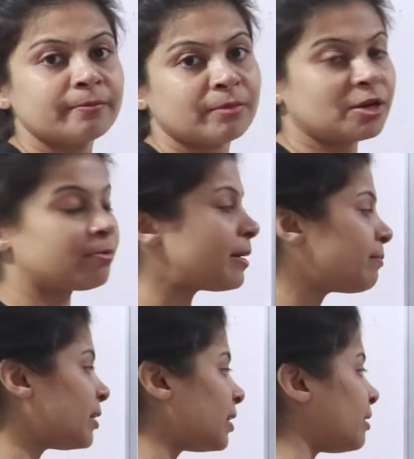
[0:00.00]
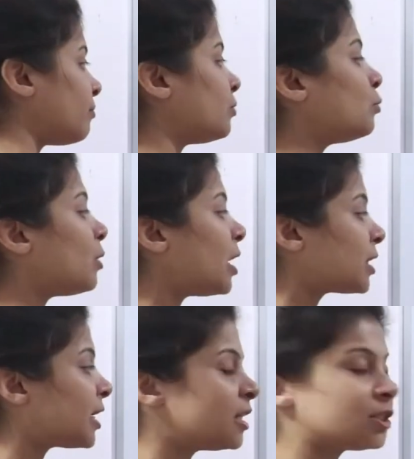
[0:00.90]
But remember, if you
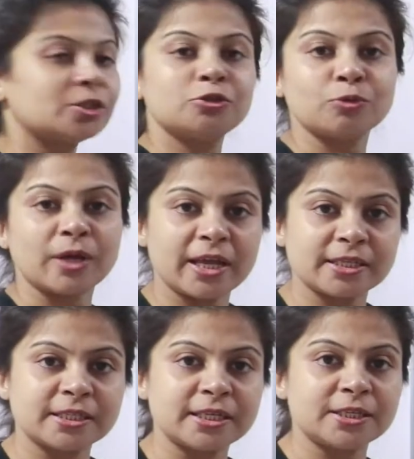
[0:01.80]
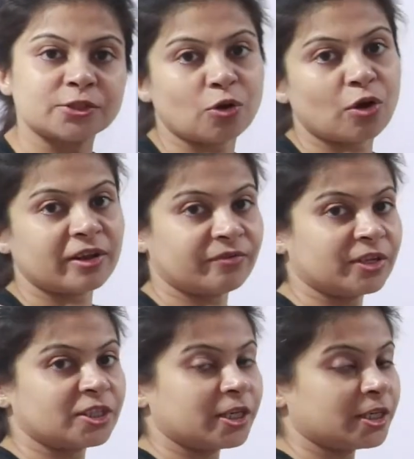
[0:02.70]
are connecting to ACs or
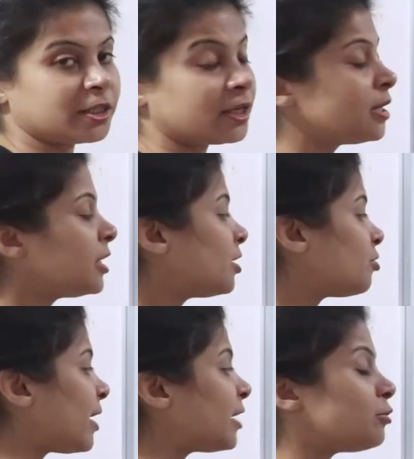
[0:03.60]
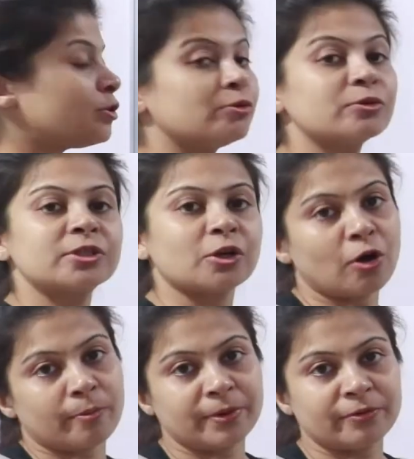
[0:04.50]
refrigerator, try to use the
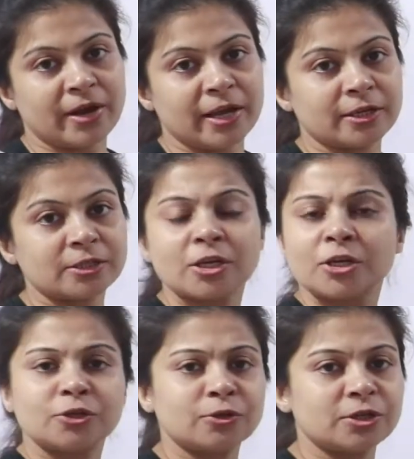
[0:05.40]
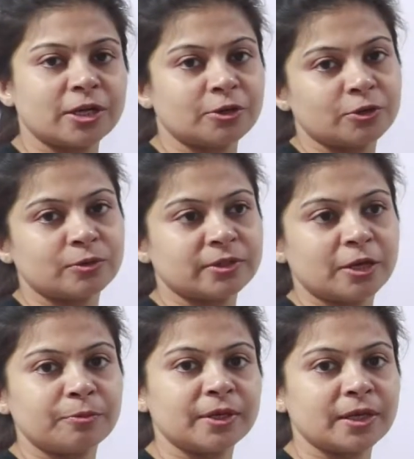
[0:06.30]
copper wires. Don't try to use
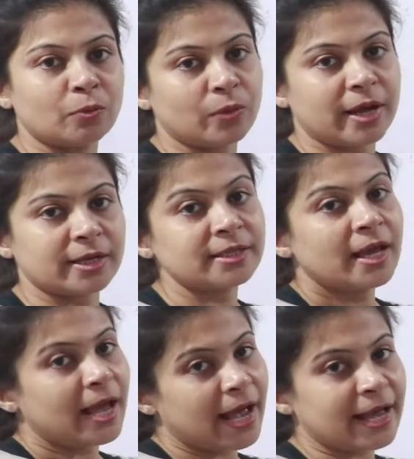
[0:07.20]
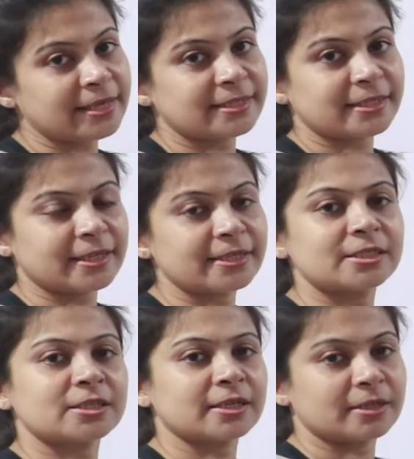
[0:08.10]
aluminium wires, as
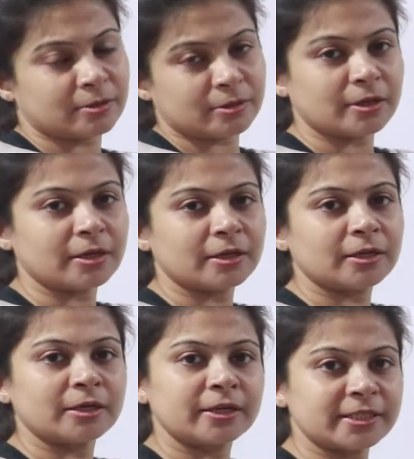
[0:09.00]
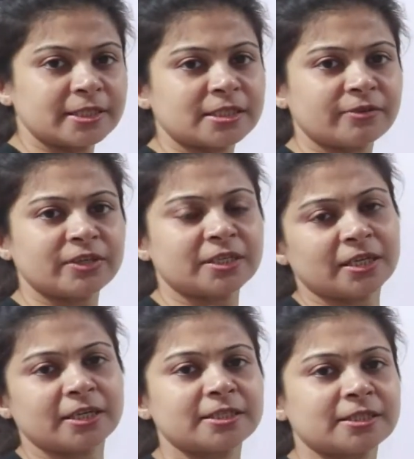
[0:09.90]
its resistivity